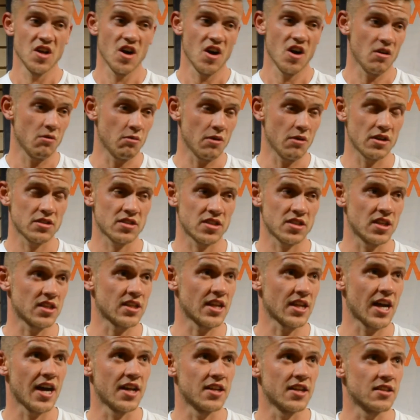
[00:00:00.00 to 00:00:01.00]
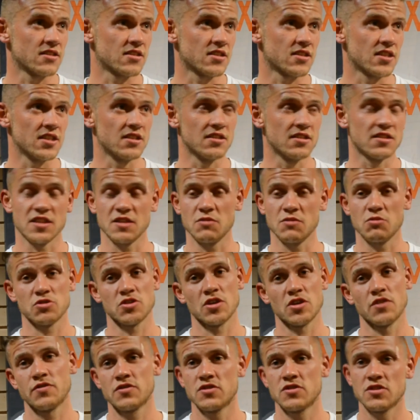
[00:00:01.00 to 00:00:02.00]
I'll go sit down and see what's
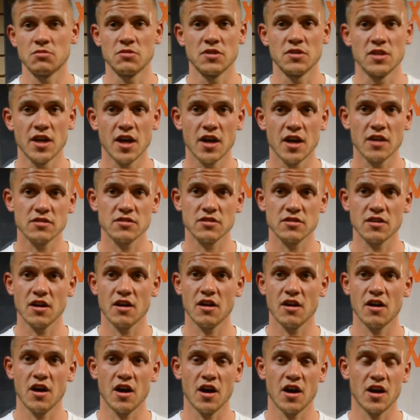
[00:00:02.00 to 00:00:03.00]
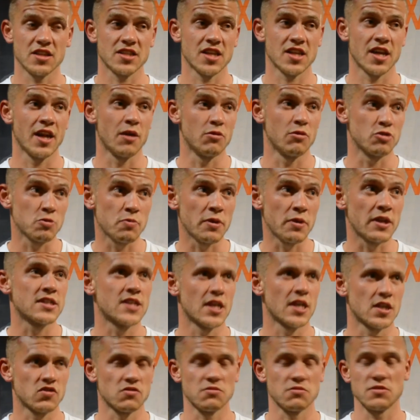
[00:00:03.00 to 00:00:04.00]
offered to me now. So I'd say that was a big
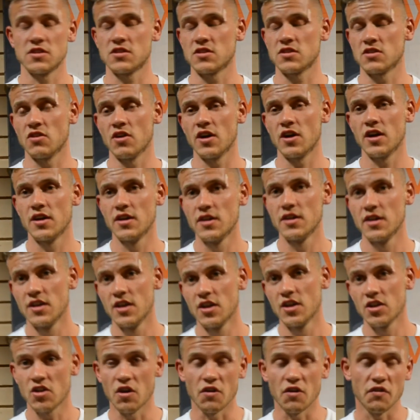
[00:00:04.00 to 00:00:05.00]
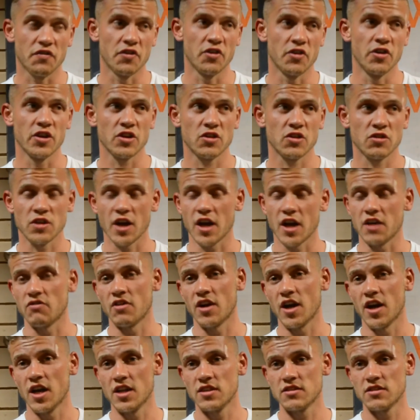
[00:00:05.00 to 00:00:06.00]
test for me tonight. Got through it, good 8
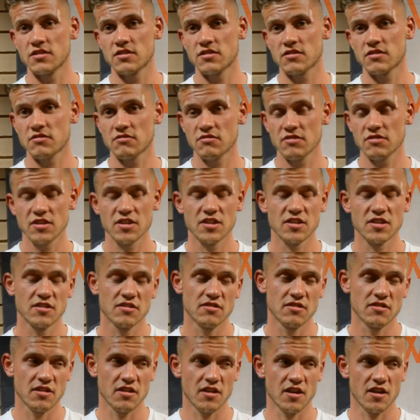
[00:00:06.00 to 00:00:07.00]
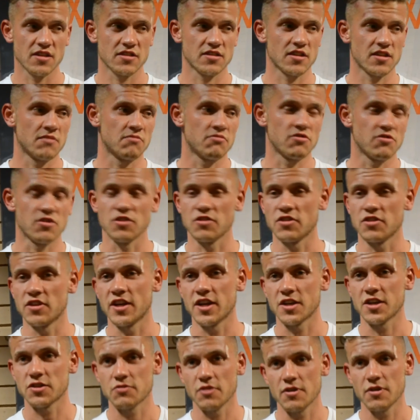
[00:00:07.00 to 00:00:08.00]
rounds. Like I said, bring on the
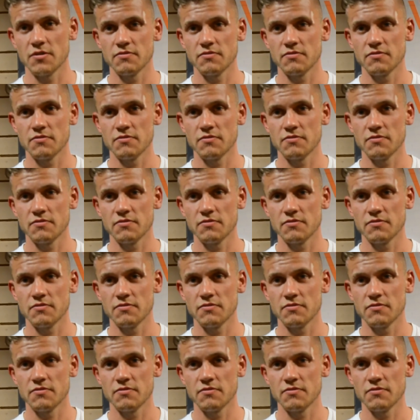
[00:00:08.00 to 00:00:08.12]
next one.